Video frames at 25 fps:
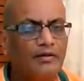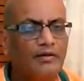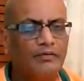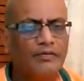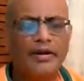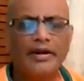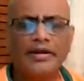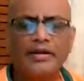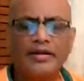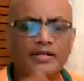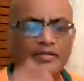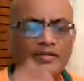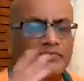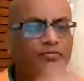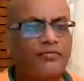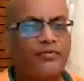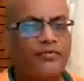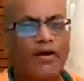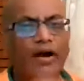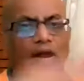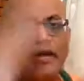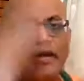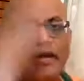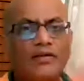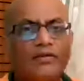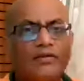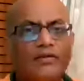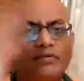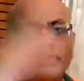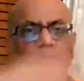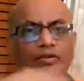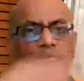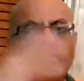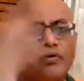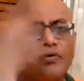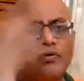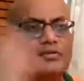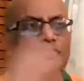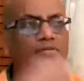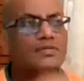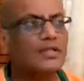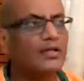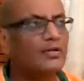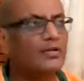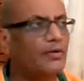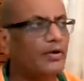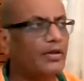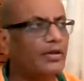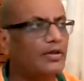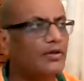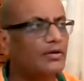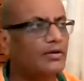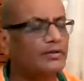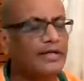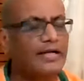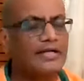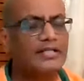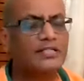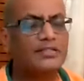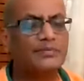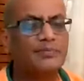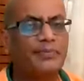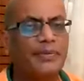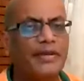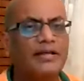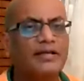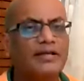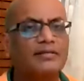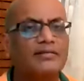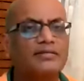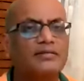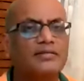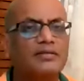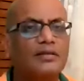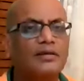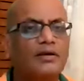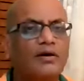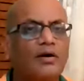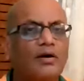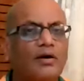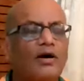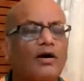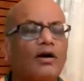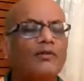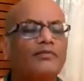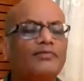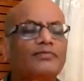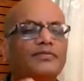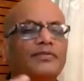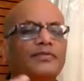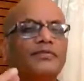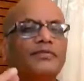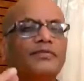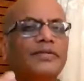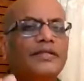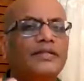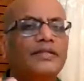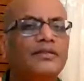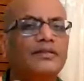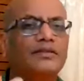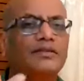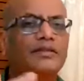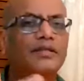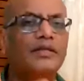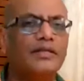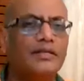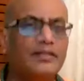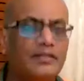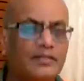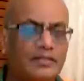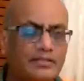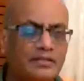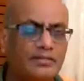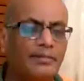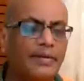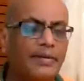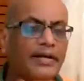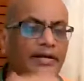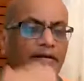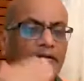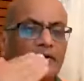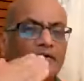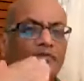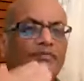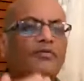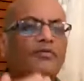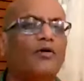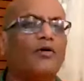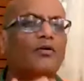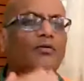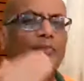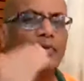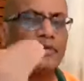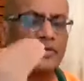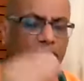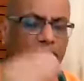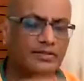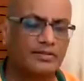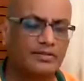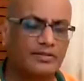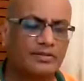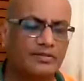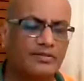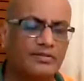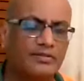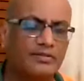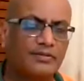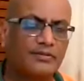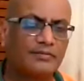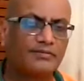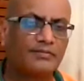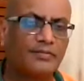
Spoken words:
Various firing of the neurons are going on. That speaks of the vrittis, mental formations.